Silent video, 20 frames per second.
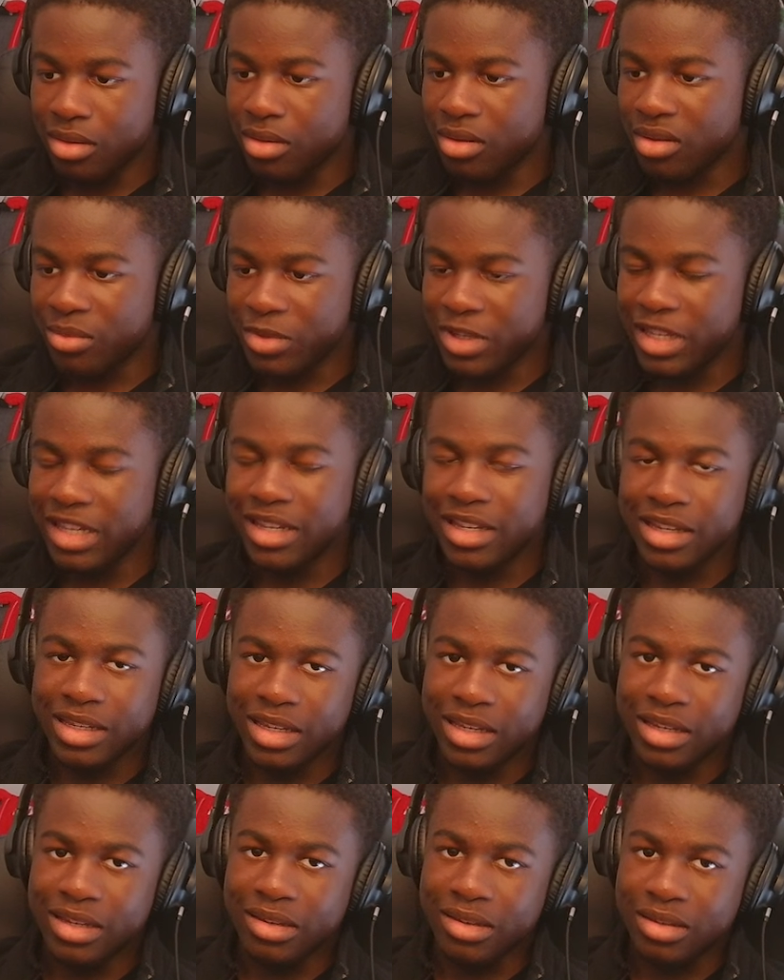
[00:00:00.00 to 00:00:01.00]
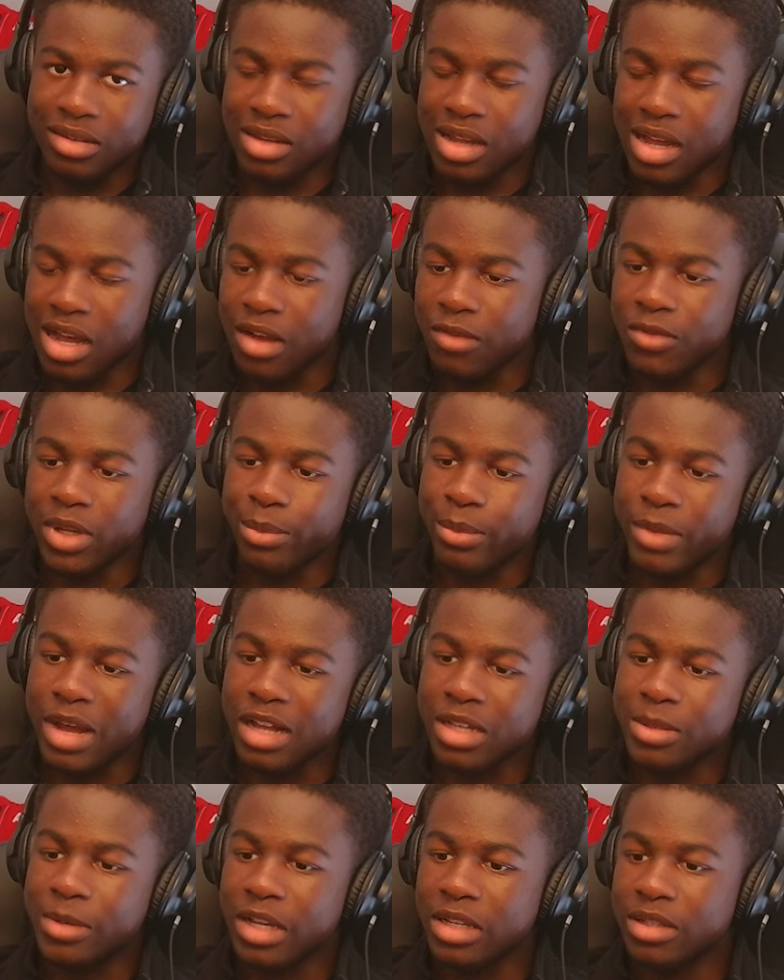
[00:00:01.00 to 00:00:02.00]
completely needed to have the
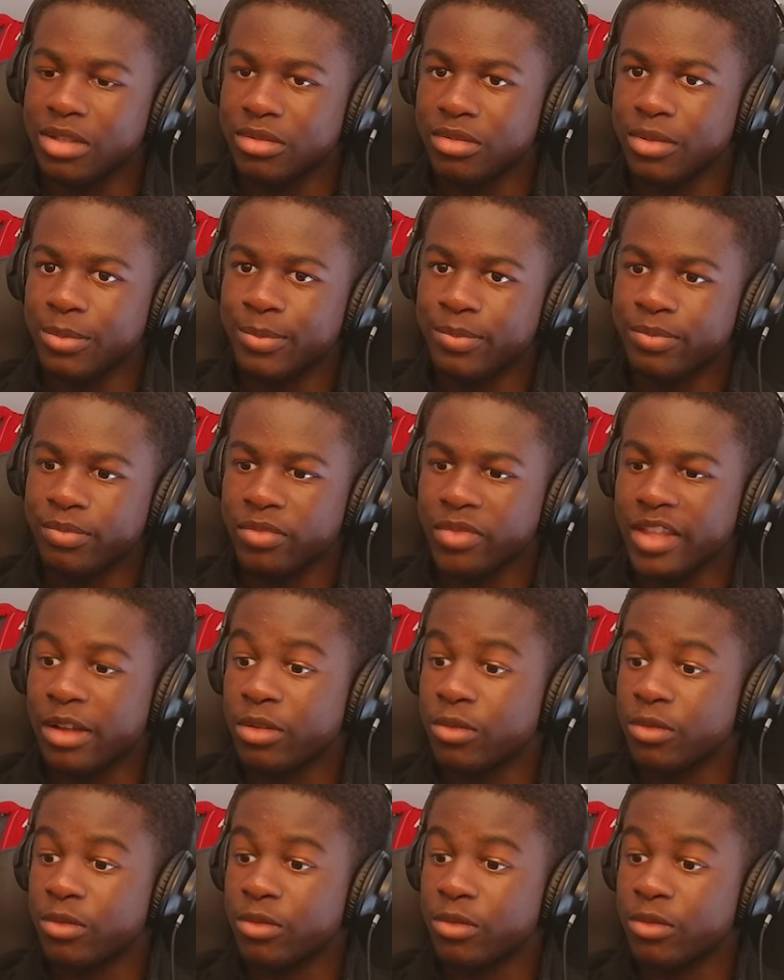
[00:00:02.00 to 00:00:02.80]
max mastery. Now, the